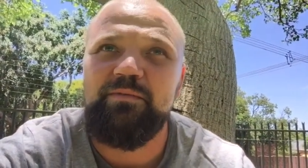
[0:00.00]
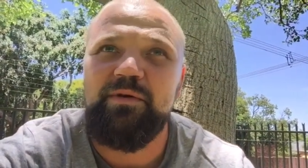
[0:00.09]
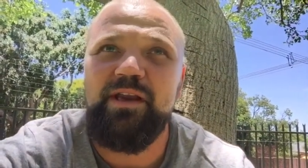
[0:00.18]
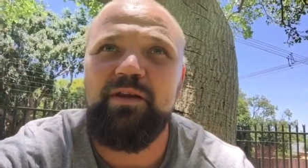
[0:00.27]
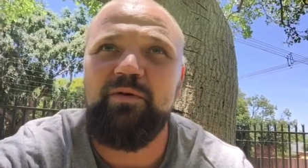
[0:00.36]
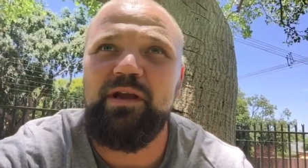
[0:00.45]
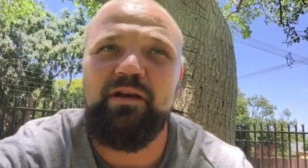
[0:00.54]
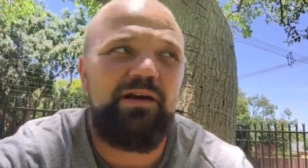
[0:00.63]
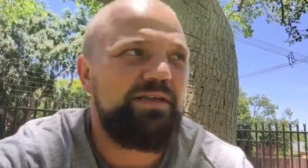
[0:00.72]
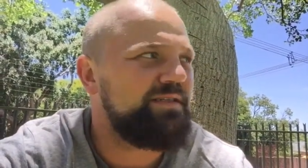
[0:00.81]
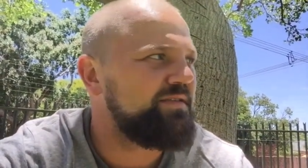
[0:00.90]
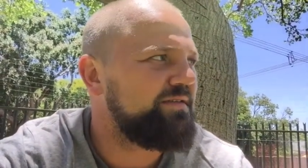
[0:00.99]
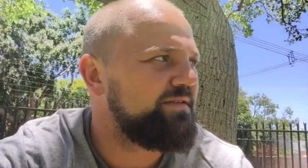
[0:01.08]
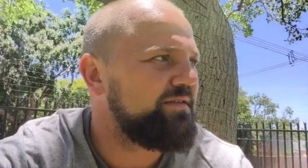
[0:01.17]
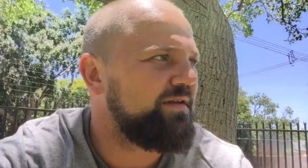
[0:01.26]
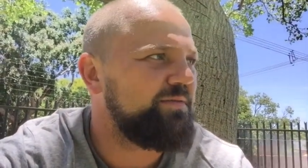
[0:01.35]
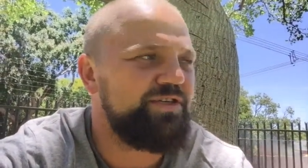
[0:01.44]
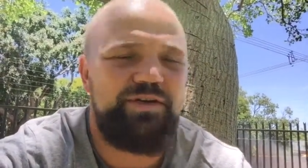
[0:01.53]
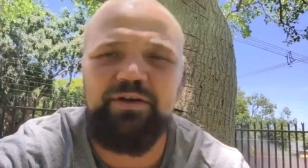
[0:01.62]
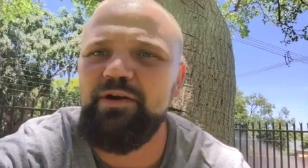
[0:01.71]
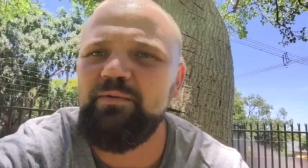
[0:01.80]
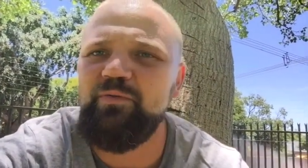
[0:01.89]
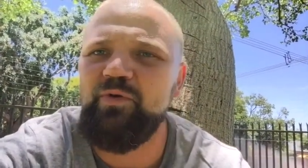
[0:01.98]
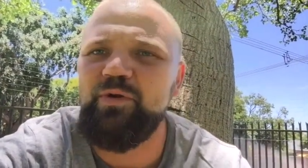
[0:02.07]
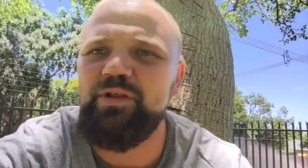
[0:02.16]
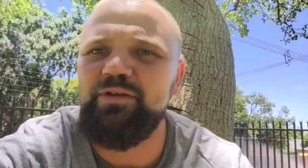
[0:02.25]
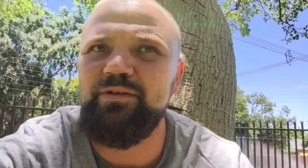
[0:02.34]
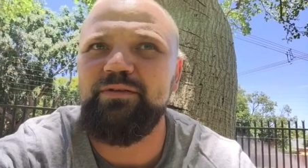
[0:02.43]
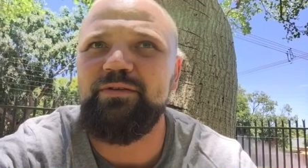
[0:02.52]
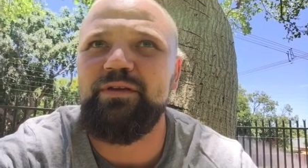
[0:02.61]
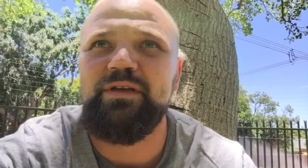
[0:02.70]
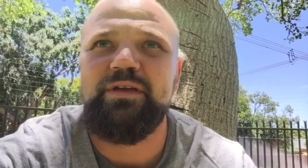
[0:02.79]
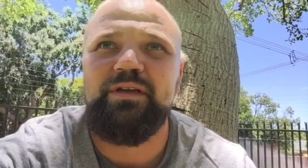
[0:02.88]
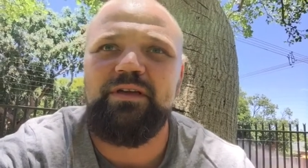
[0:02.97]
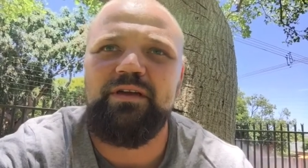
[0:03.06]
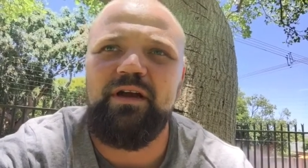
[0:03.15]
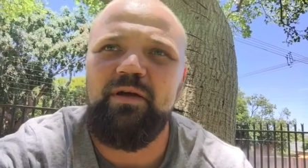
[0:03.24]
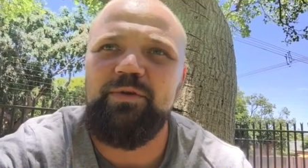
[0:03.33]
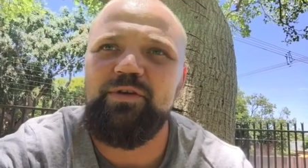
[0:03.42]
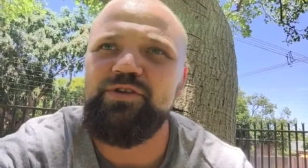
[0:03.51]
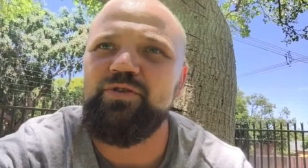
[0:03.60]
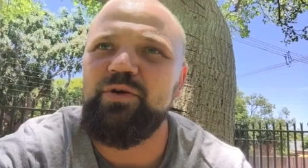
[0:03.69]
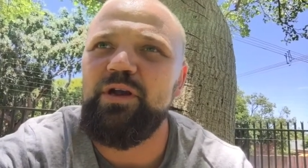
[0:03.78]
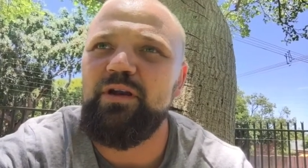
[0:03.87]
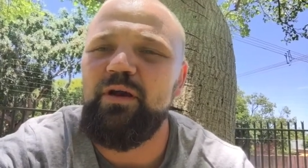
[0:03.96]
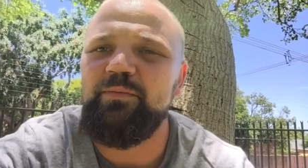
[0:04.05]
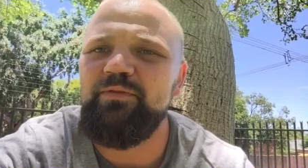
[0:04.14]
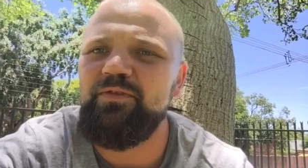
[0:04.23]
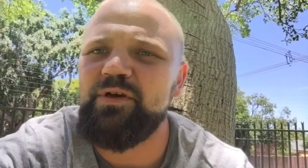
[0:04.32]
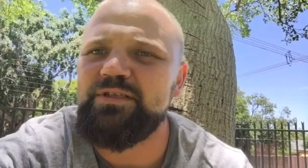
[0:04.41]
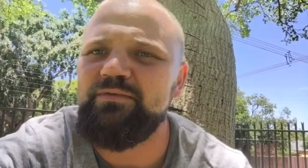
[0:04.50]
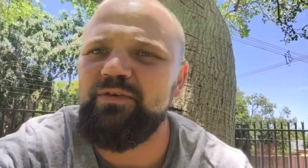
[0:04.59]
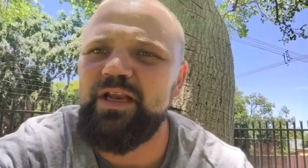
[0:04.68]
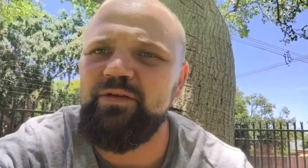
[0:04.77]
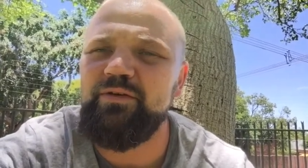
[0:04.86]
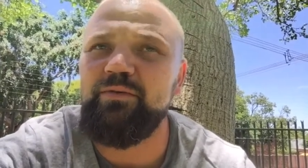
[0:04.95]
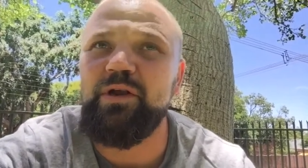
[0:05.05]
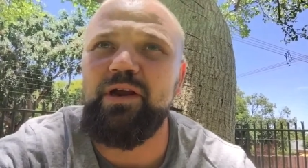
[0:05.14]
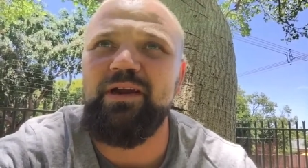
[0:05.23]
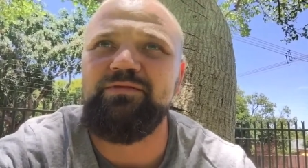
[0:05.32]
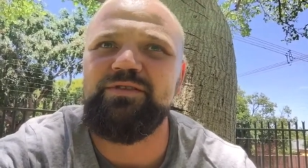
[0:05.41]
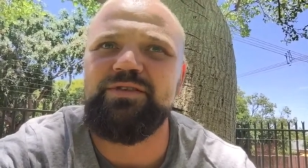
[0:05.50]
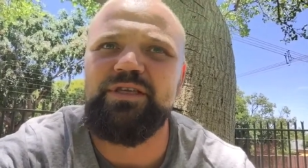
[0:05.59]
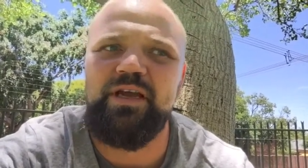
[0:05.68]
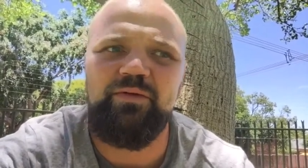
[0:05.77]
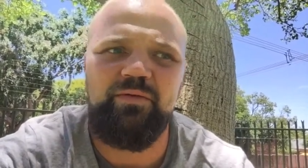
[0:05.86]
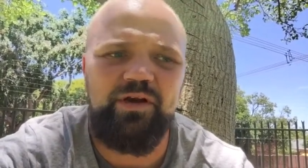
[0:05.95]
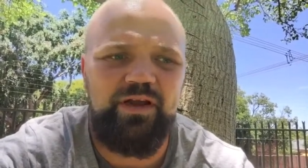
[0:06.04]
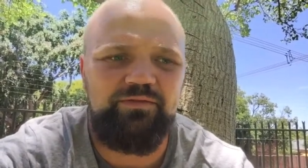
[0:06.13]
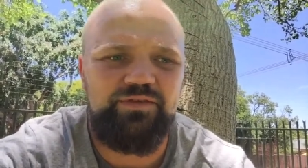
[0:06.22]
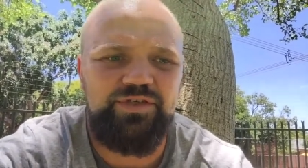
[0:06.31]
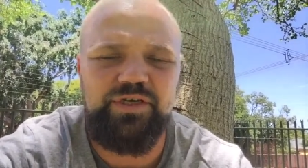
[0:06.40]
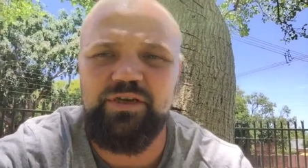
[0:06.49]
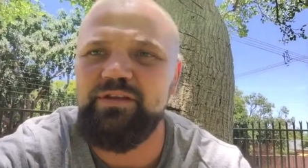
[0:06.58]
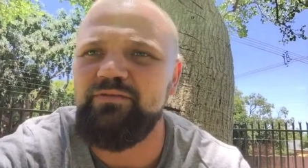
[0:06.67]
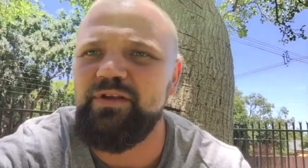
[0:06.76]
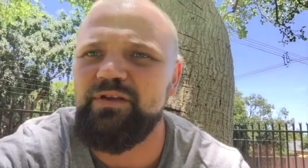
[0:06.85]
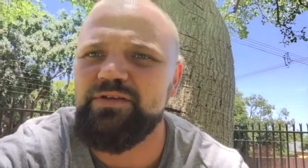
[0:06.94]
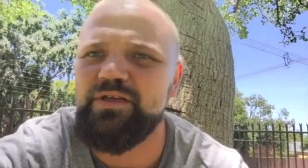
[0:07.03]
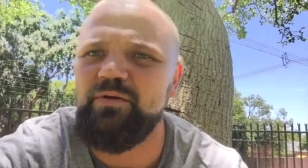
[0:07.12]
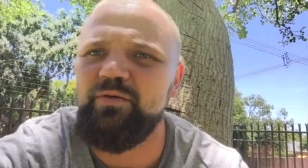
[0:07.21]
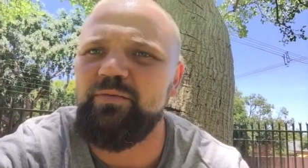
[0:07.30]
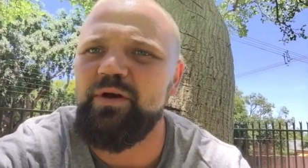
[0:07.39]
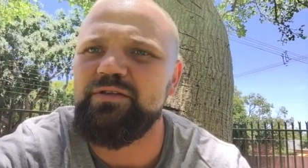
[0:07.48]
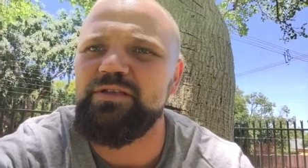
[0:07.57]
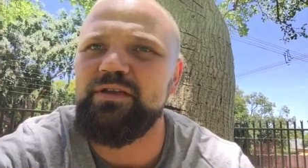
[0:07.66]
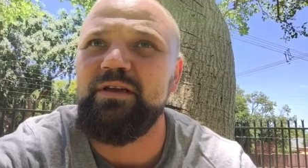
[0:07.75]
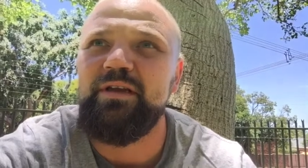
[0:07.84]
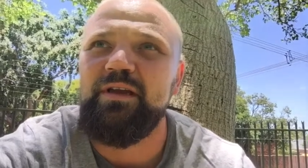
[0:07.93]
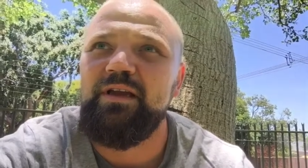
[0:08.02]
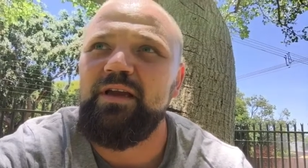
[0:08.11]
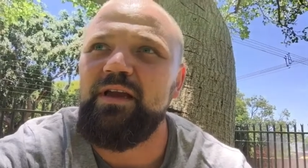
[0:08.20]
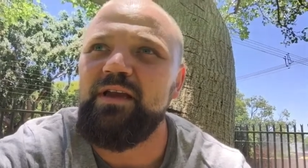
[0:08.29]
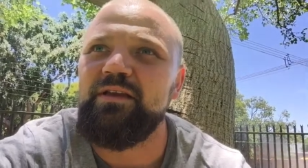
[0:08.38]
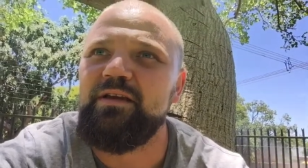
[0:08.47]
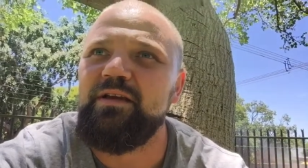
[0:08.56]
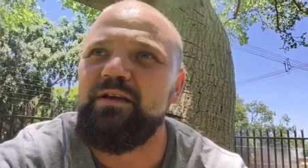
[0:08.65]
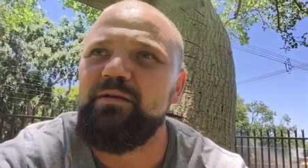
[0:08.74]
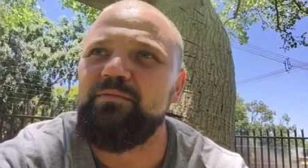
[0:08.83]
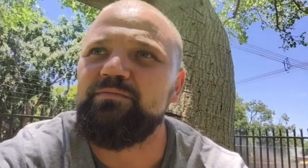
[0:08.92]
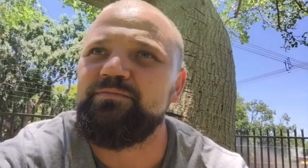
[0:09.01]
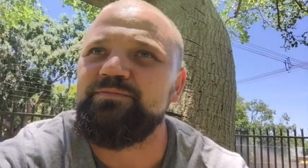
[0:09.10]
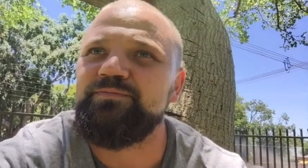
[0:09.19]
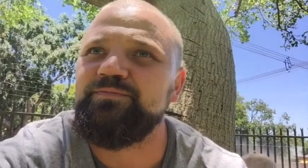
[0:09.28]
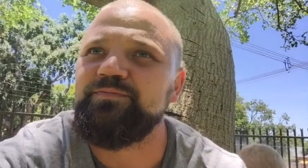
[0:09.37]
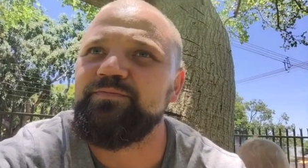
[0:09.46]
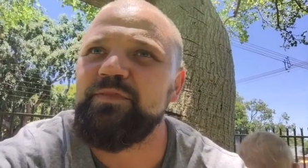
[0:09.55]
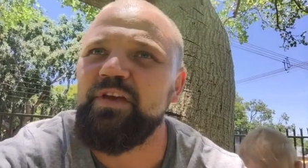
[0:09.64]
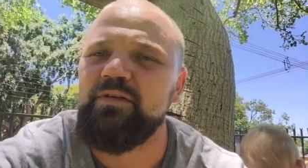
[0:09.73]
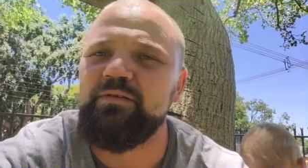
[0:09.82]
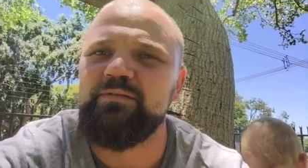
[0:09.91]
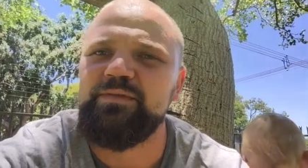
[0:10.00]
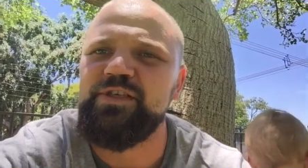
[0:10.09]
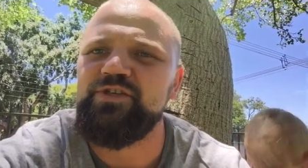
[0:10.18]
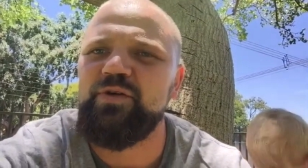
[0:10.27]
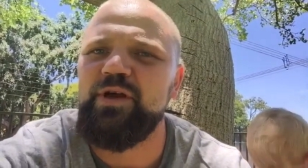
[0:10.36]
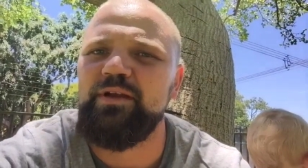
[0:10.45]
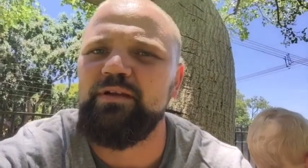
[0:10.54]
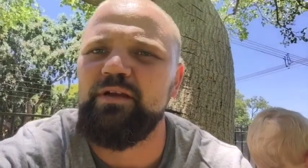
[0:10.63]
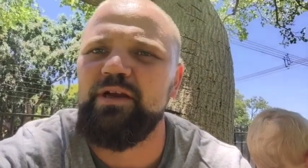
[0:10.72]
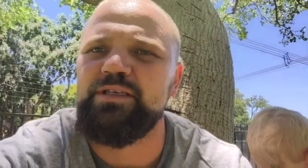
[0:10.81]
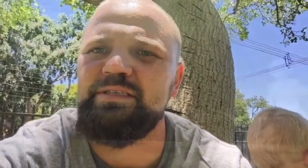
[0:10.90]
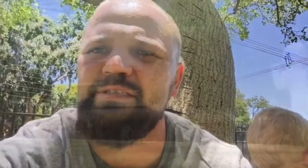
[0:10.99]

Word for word: But anyway, guys, I'll be sharing more with you. I hope you enjoy it. I hope you find some value in what I have to say and what I have to share in the videos I will post. And um, yeah enjoy, guys.